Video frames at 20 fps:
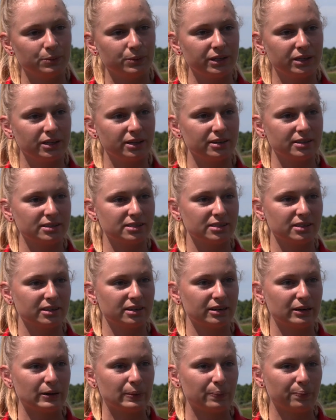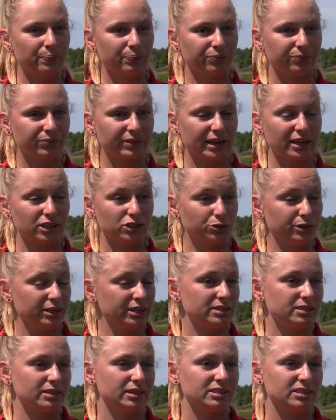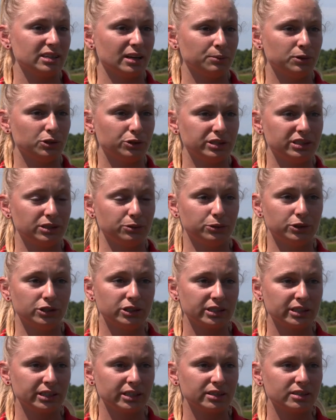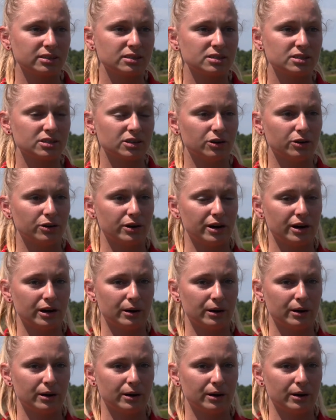because at 26 I'm already working, so